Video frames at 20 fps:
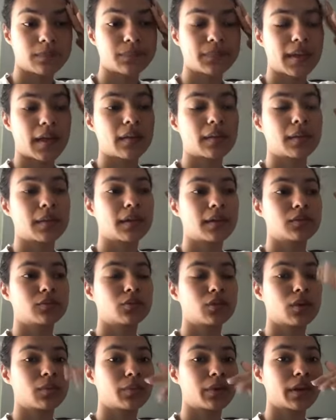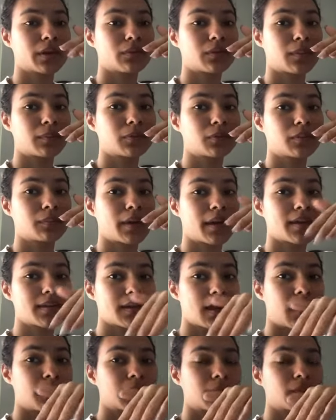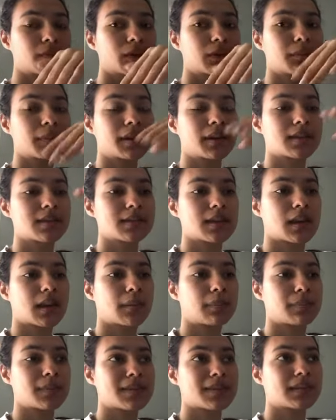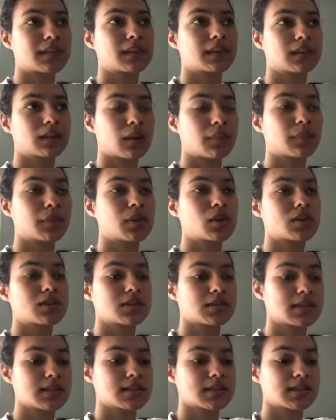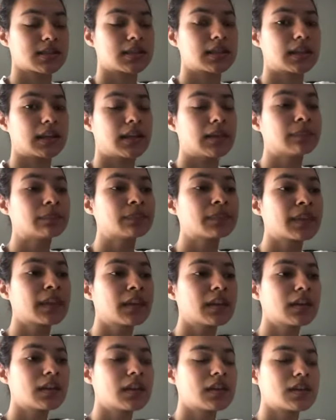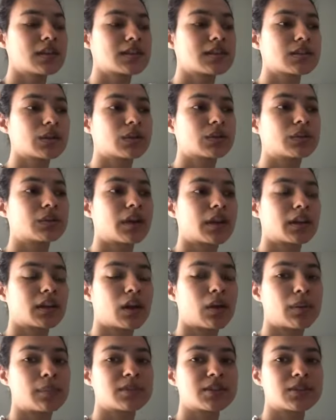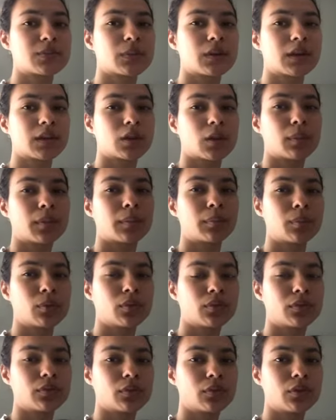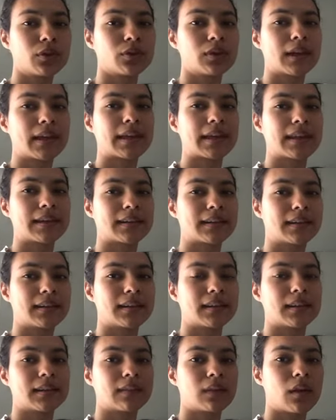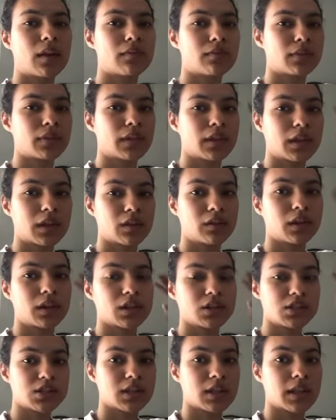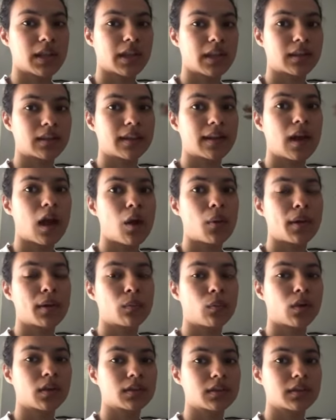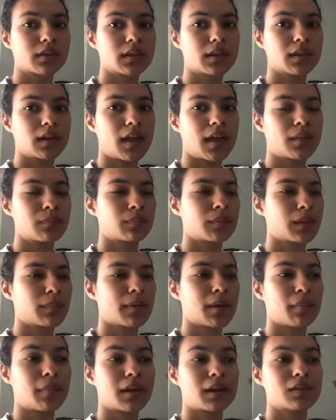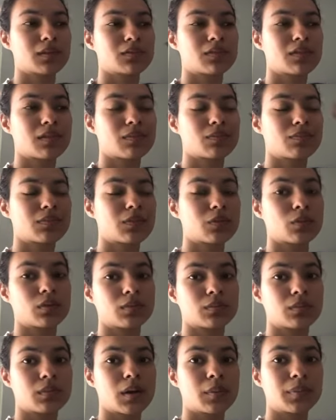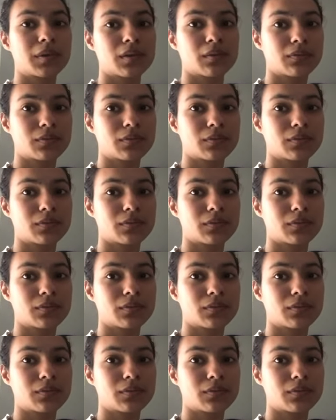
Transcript: I took a break from doing my assignment book because I kept messing it up consistently, so right now I'm just working on my portfolio, like getting everything arranged again like how I wanted it, and maybe I might do a bit of